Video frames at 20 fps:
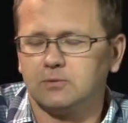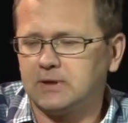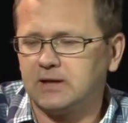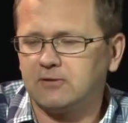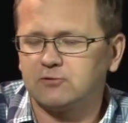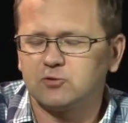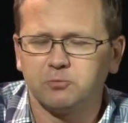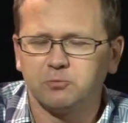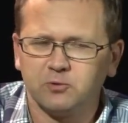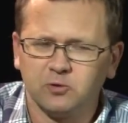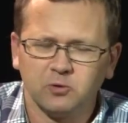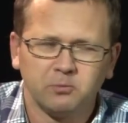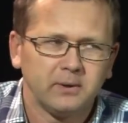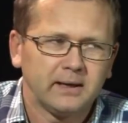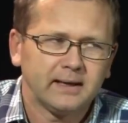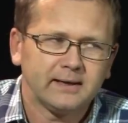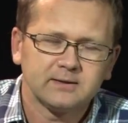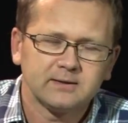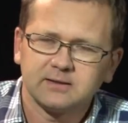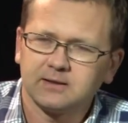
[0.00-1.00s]
we have to
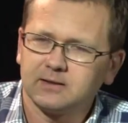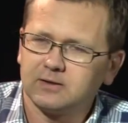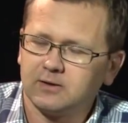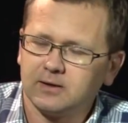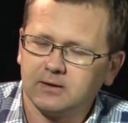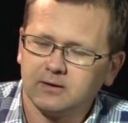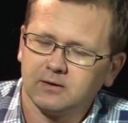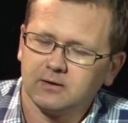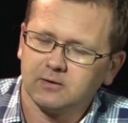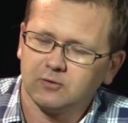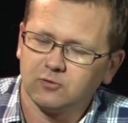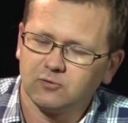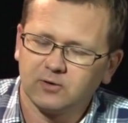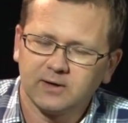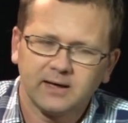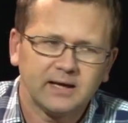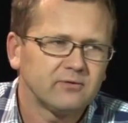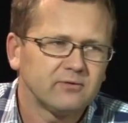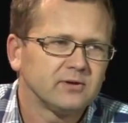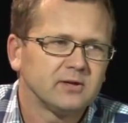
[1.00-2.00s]
plant
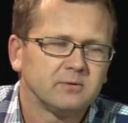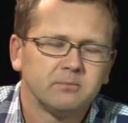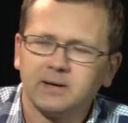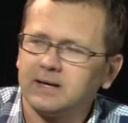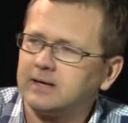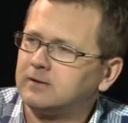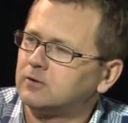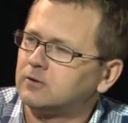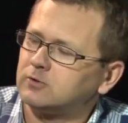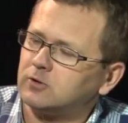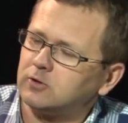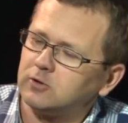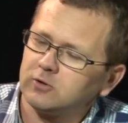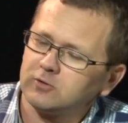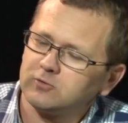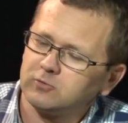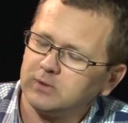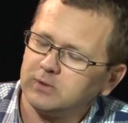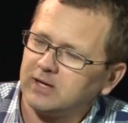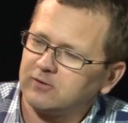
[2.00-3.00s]
for every man on the
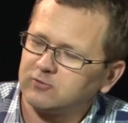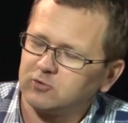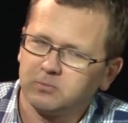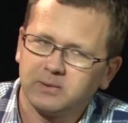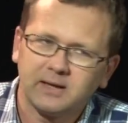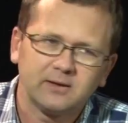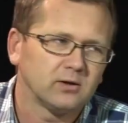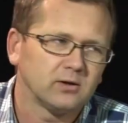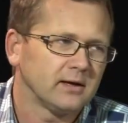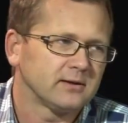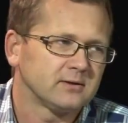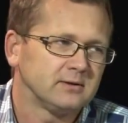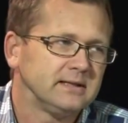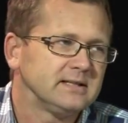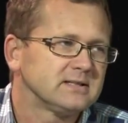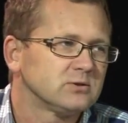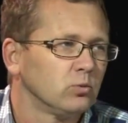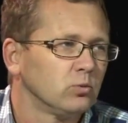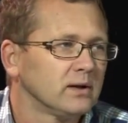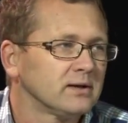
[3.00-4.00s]
earth. We have to plant at
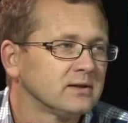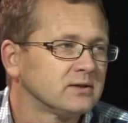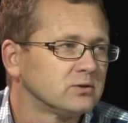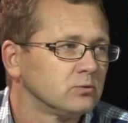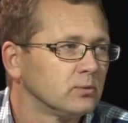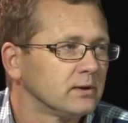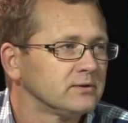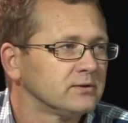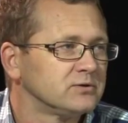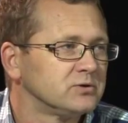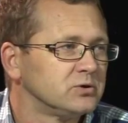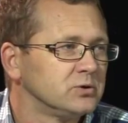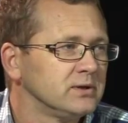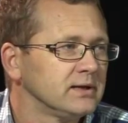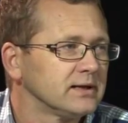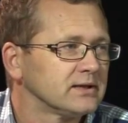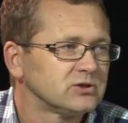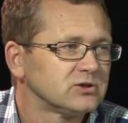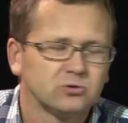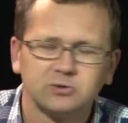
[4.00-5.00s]
least one
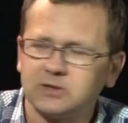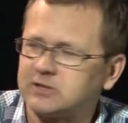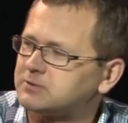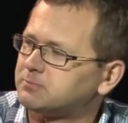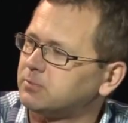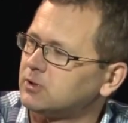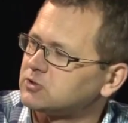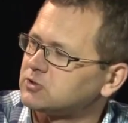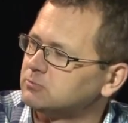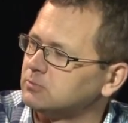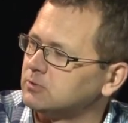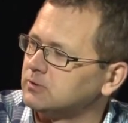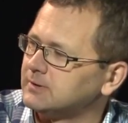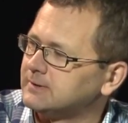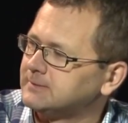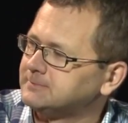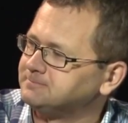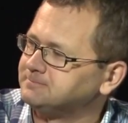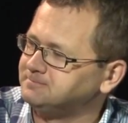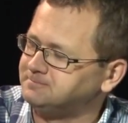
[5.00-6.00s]
tree as soon as possible,
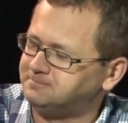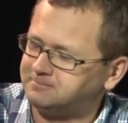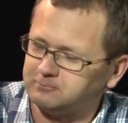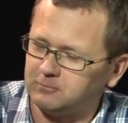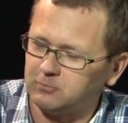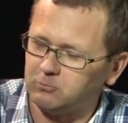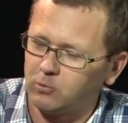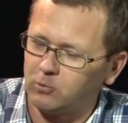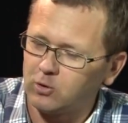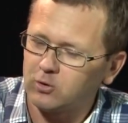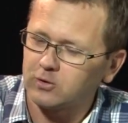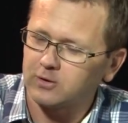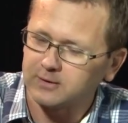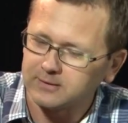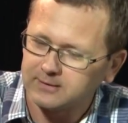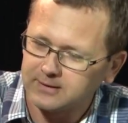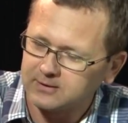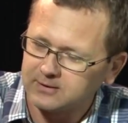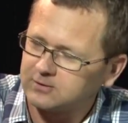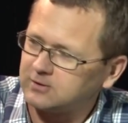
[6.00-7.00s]

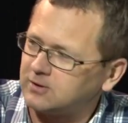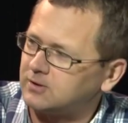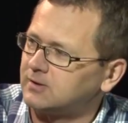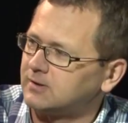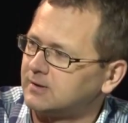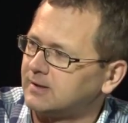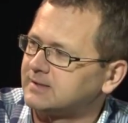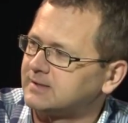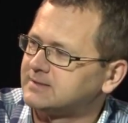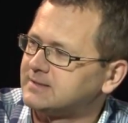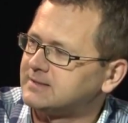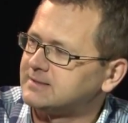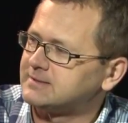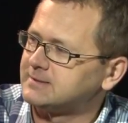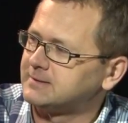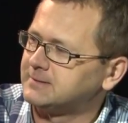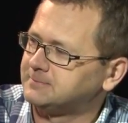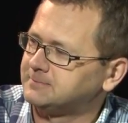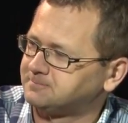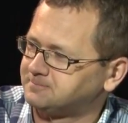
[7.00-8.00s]
more than there
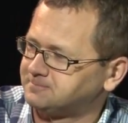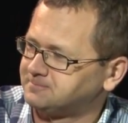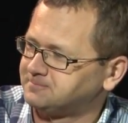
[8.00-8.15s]
exist.